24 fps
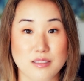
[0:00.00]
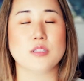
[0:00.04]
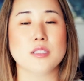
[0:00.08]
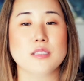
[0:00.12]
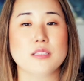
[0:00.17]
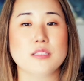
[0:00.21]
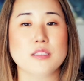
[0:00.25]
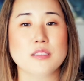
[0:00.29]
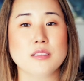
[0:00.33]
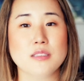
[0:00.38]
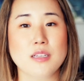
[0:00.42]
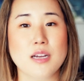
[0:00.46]

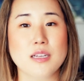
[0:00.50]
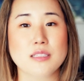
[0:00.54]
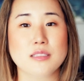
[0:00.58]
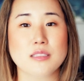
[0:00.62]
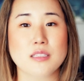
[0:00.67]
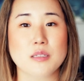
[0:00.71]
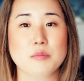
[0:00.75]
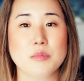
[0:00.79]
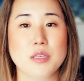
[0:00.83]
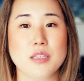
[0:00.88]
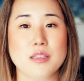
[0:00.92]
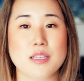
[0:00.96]
This is not
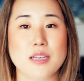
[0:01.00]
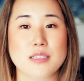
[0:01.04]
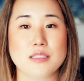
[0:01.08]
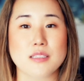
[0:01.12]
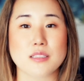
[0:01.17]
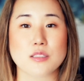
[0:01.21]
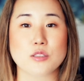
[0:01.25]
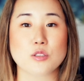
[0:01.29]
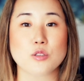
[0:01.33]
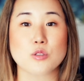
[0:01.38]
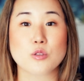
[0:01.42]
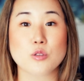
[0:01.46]
something that's
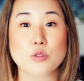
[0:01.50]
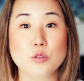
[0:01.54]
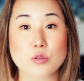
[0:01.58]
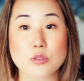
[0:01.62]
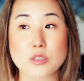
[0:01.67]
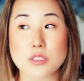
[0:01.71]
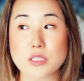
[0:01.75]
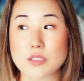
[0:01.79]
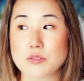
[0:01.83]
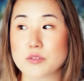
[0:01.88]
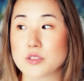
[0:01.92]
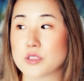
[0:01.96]

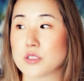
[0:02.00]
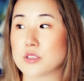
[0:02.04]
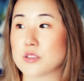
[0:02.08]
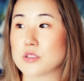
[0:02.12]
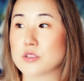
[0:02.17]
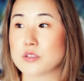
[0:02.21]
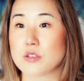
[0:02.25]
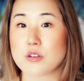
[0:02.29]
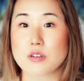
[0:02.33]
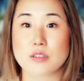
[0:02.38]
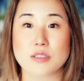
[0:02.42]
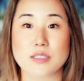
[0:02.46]
exclusive to a
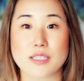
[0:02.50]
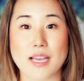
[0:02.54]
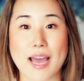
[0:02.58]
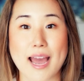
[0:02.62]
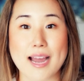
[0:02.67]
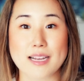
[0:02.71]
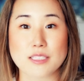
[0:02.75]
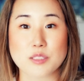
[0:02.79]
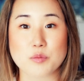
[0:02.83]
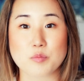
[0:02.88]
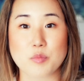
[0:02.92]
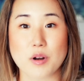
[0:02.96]
certain
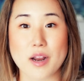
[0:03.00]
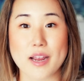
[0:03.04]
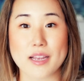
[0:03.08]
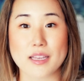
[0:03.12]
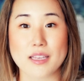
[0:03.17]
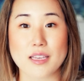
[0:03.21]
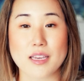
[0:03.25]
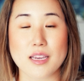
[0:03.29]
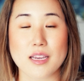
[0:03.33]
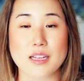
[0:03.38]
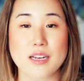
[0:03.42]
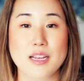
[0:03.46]
tax
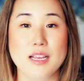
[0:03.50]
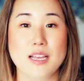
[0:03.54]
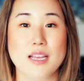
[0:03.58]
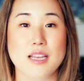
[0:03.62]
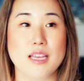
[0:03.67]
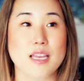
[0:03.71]
bracket,